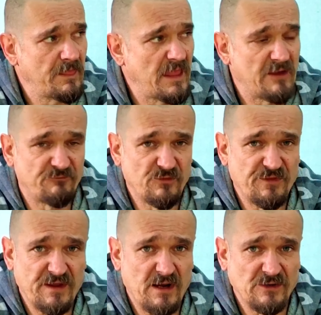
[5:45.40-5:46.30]

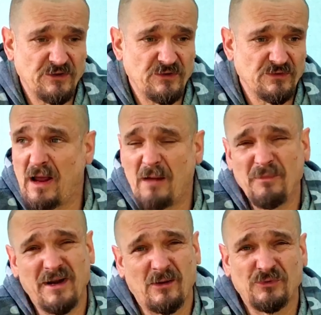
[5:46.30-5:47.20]
everything I do. I'm an
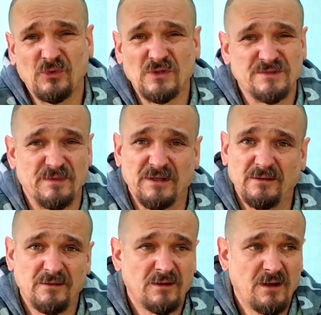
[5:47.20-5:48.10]
outdoorsman
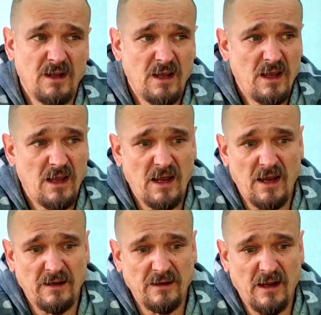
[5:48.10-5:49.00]

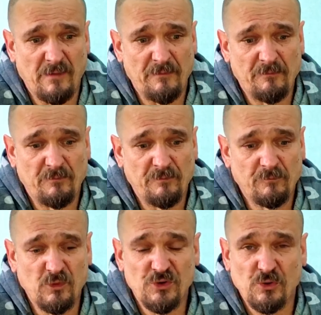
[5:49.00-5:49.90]
and I'm
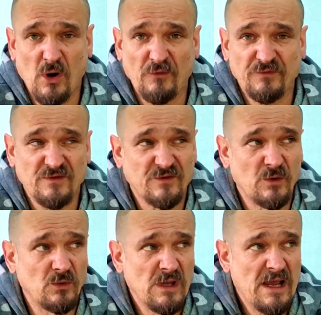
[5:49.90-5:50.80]
bushcrafter,
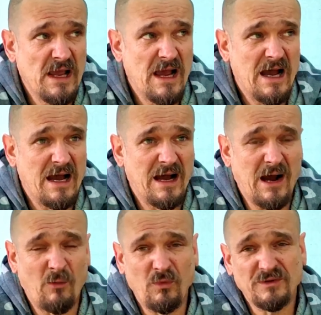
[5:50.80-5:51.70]
so I
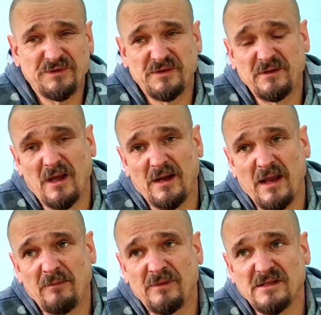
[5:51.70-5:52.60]
want a
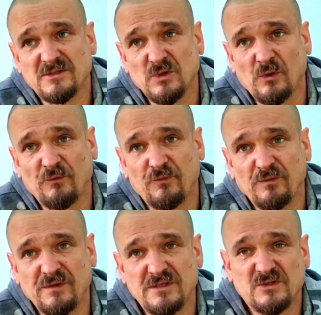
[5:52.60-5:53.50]
name that sort of
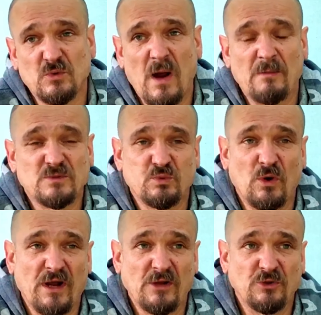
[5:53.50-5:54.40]
describes what
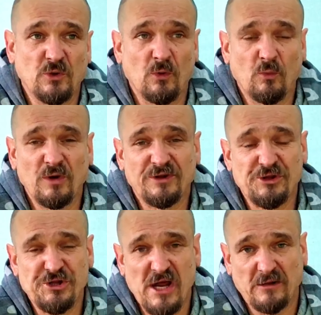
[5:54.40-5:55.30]
I do or what the
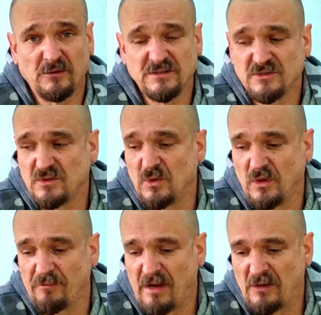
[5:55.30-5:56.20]
channel is all
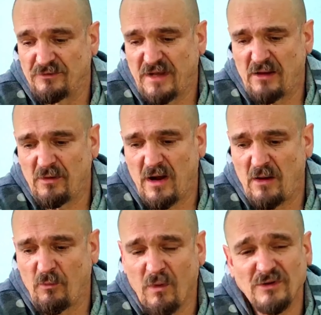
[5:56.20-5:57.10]
about. I
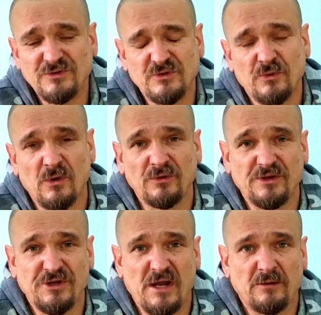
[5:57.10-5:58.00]
want to grow the
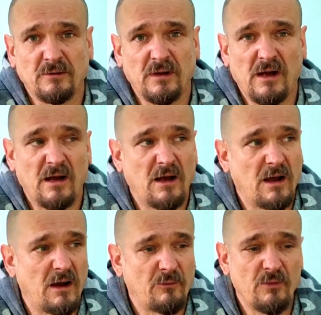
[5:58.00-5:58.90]
channel.
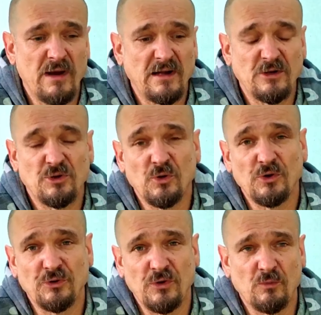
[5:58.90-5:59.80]
I really enjoy
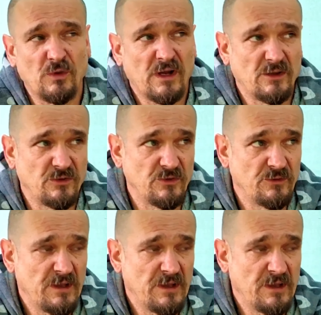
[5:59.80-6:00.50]
doing what I do,